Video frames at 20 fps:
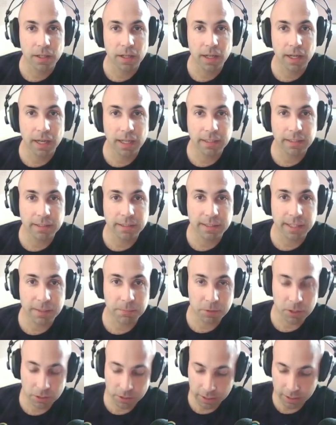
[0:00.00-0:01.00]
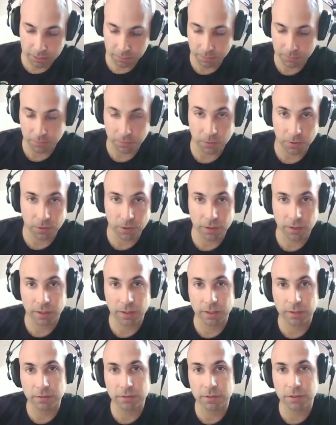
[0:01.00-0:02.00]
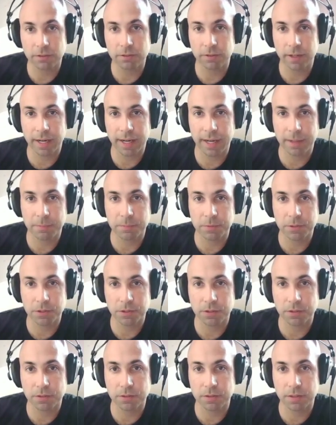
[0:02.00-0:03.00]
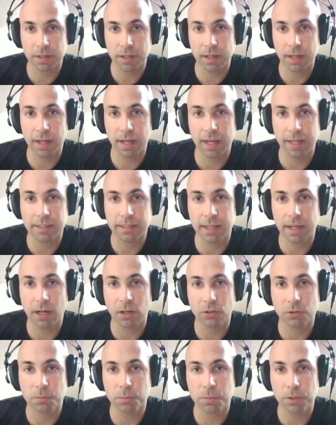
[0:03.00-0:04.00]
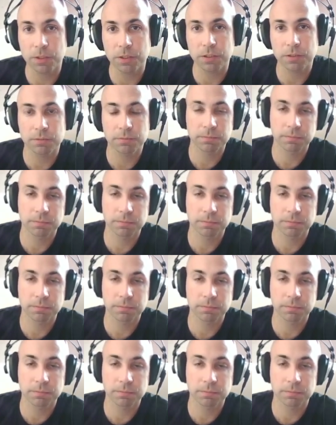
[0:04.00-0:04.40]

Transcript: And same logic as before, 100 grams as output